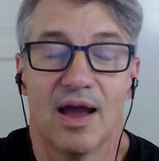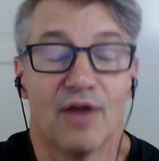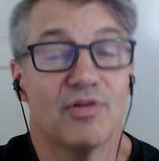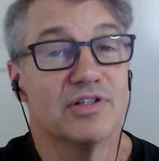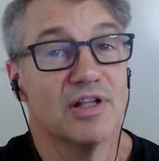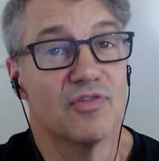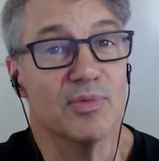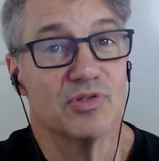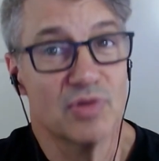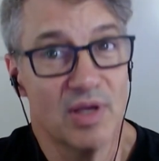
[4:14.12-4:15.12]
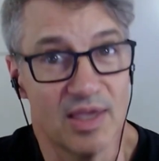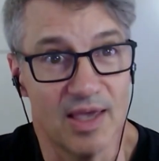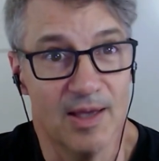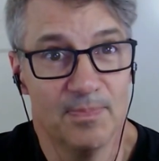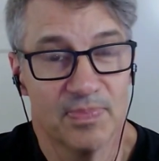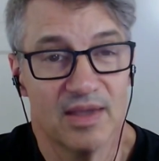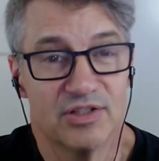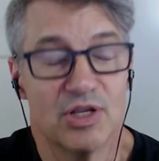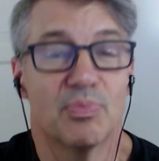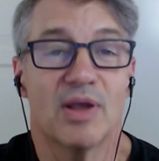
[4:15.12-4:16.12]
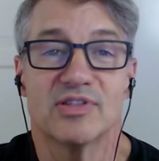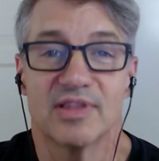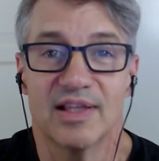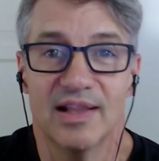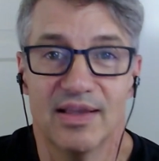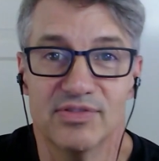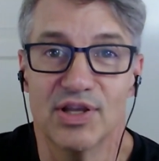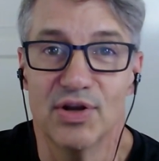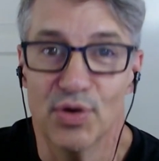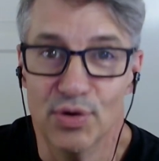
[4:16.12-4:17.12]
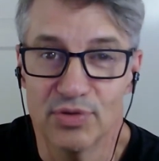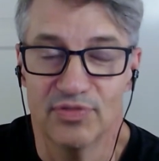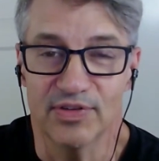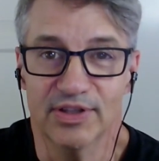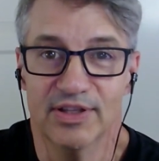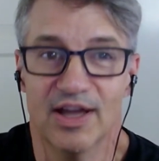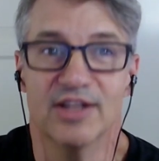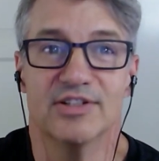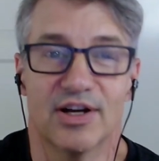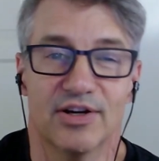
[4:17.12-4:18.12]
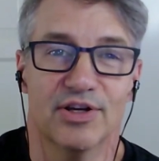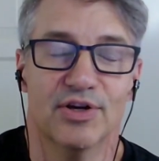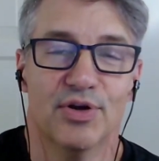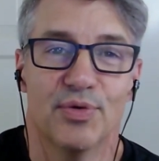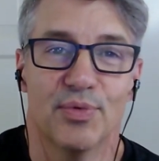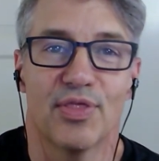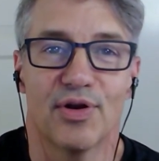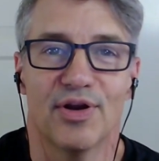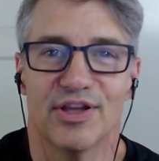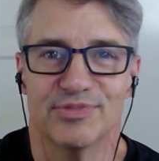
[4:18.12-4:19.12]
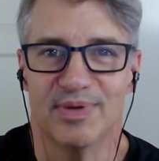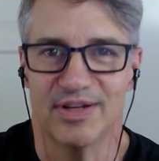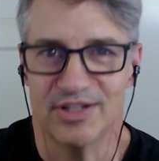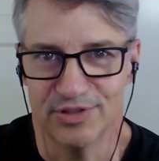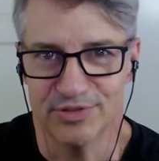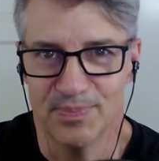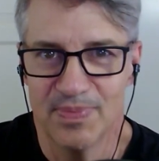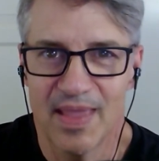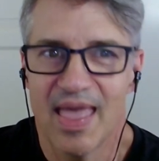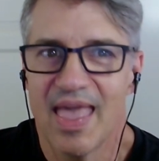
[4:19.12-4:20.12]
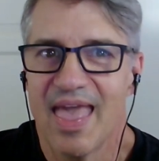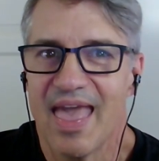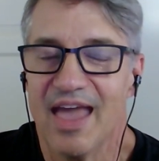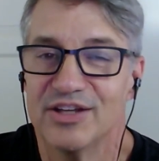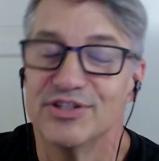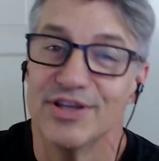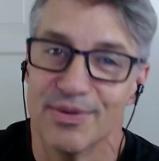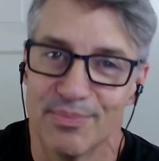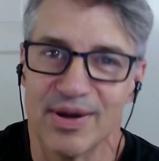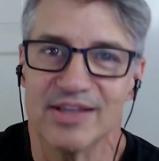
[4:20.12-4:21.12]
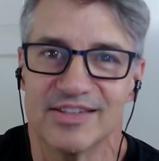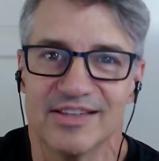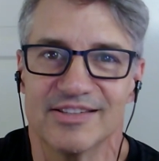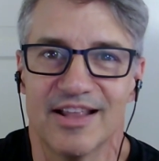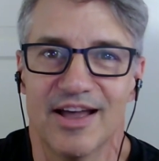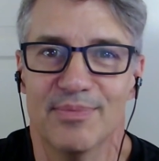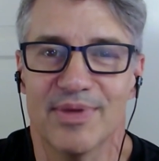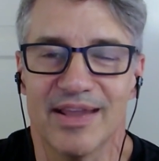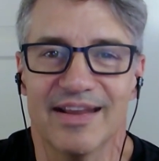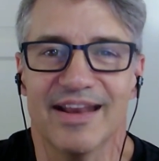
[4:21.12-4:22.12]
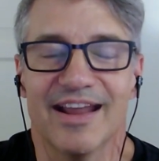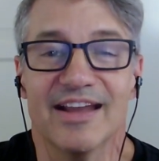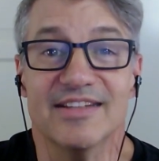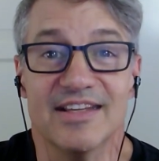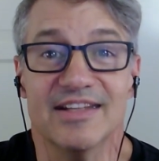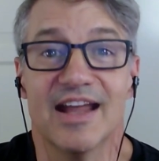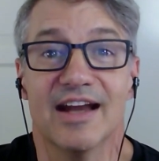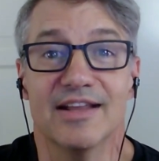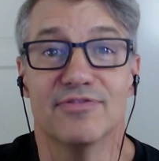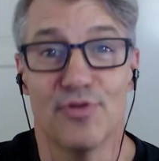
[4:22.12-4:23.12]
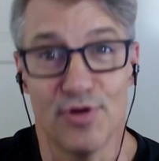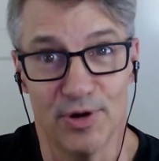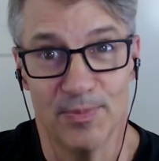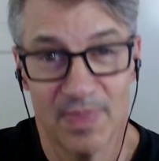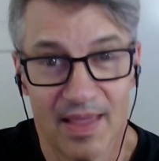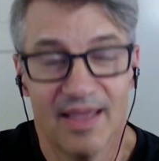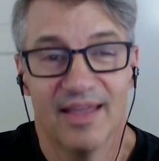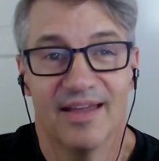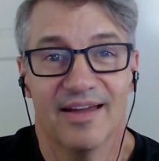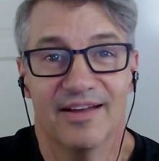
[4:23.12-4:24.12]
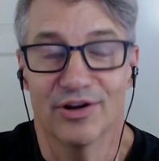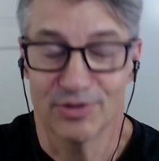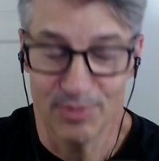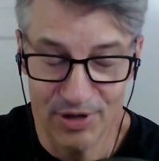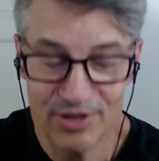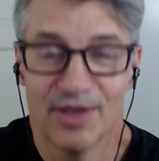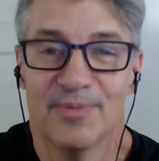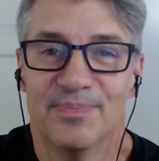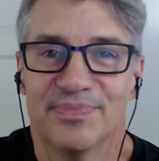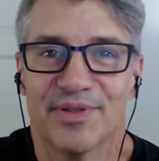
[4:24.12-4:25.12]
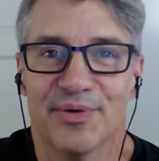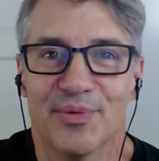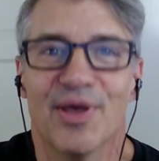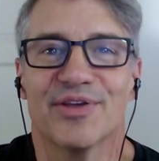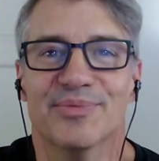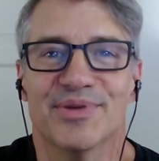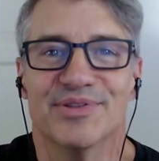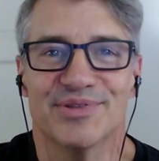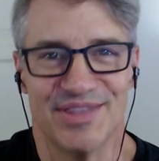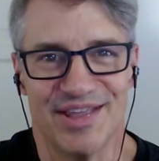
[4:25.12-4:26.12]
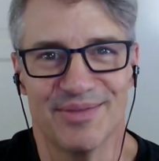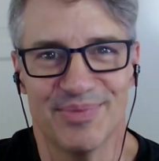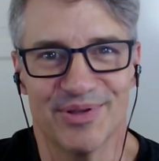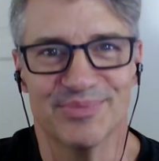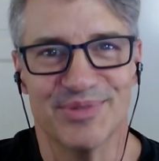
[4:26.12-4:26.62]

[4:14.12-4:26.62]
Originally from Australia, she presently lives in Oakville, Ontario, with her husband and children, as she embraced Islam in 1994. Dr. Bullock, welcome to the Knitting Pilgrim